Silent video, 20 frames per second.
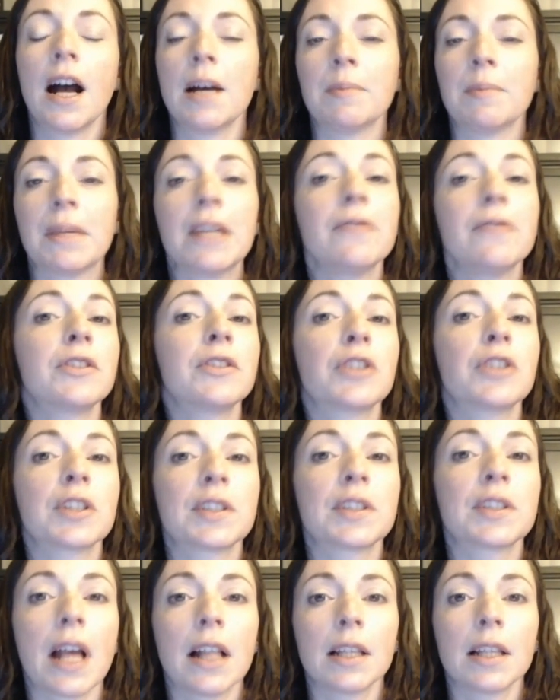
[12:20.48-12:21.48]
Even
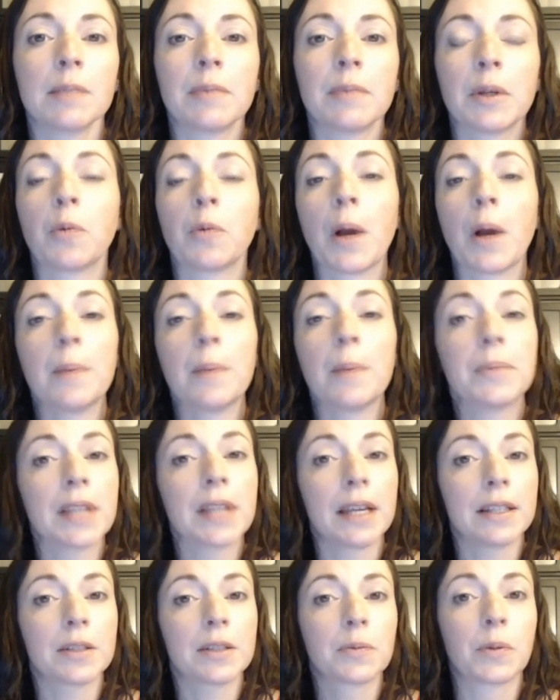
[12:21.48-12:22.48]
just telling me
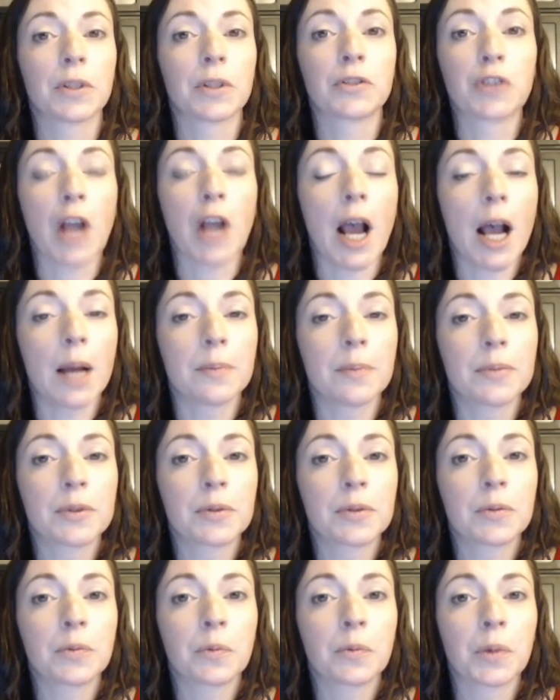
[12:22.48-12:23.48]
websites where
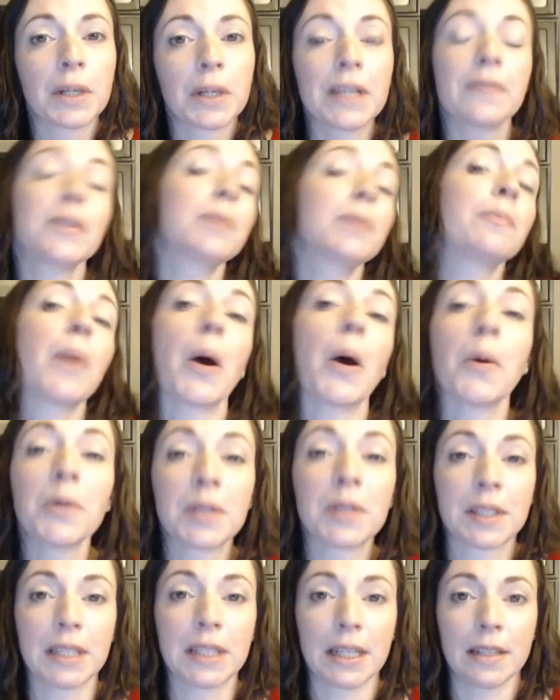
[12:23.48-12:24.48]
jobs were even
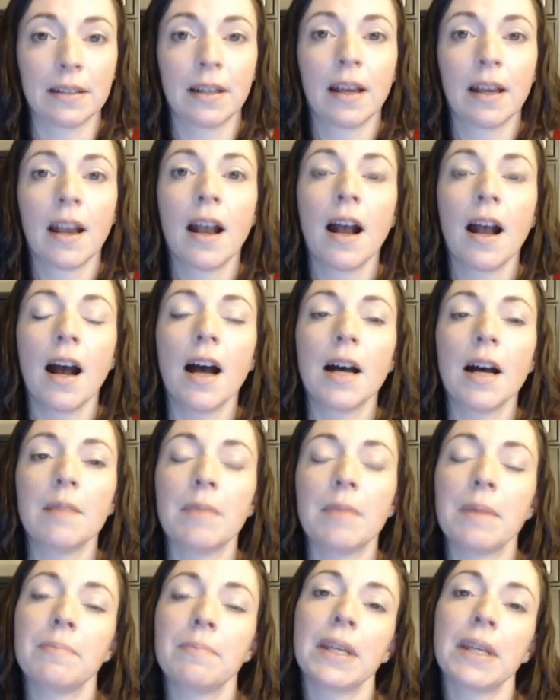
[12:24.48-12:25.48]
posted,
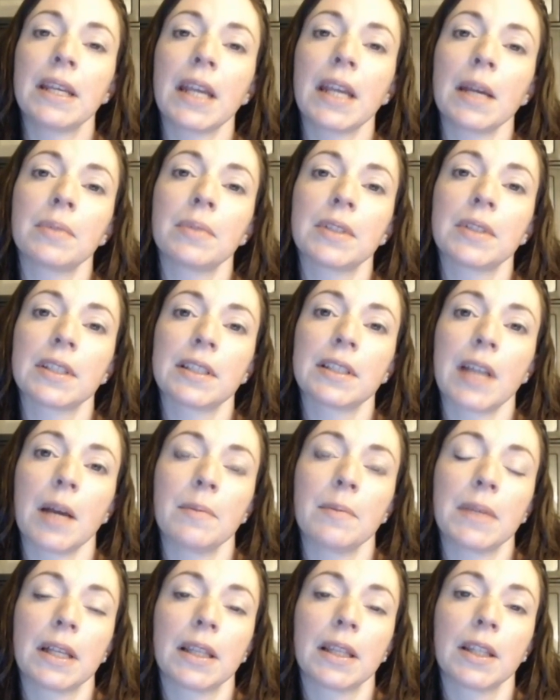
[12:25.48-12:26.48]
and being able to tell
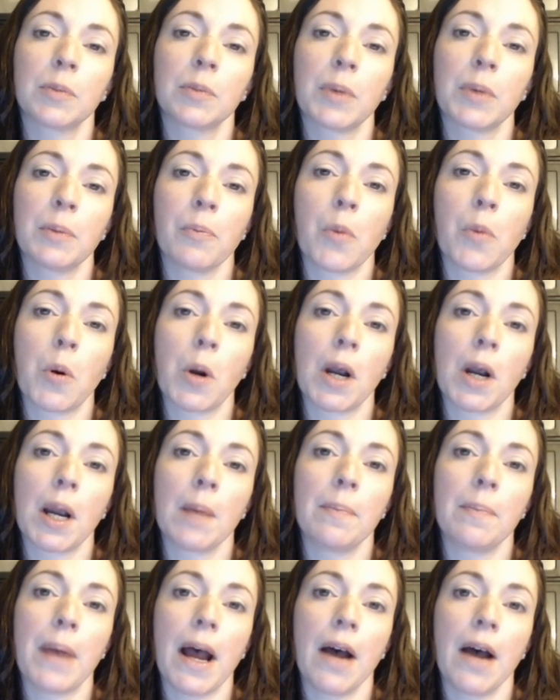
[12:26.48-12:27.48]
me a little bit more
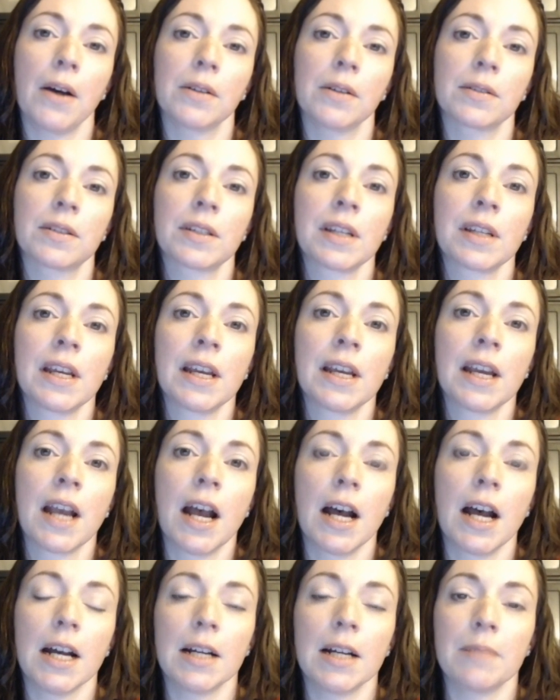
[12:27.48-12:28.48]
about
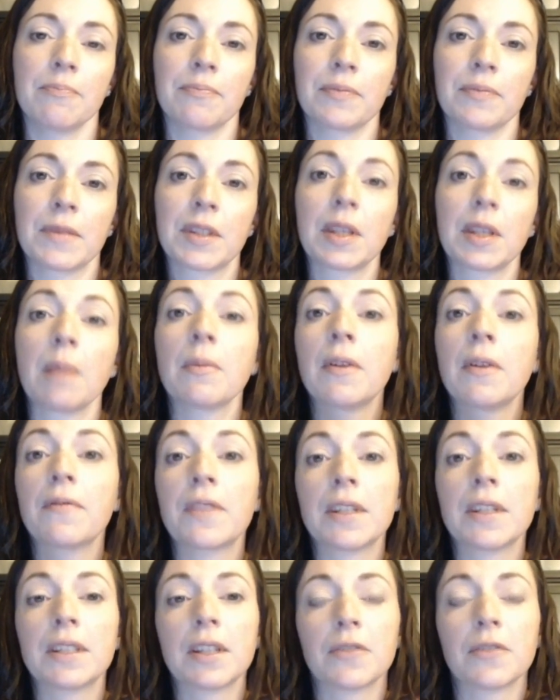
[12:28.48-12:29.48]
some of
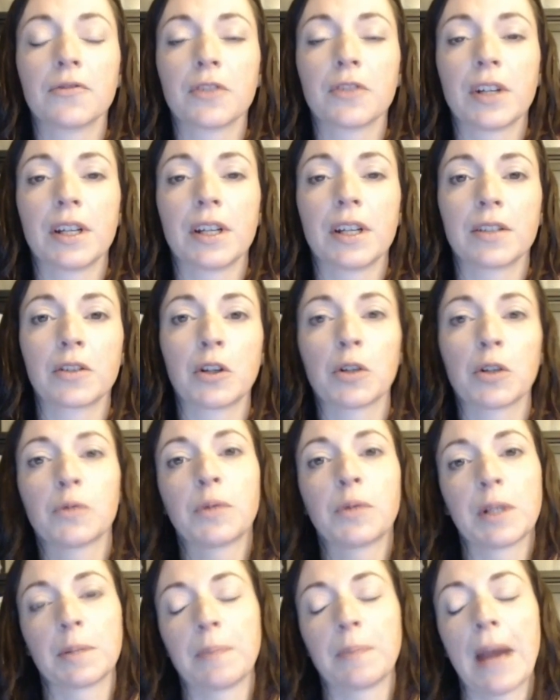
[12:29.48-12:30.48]
the different
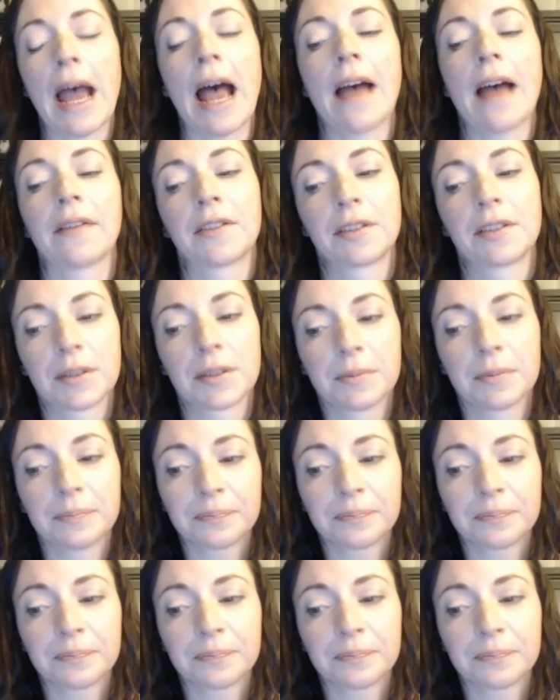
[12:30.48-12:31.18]
career paths.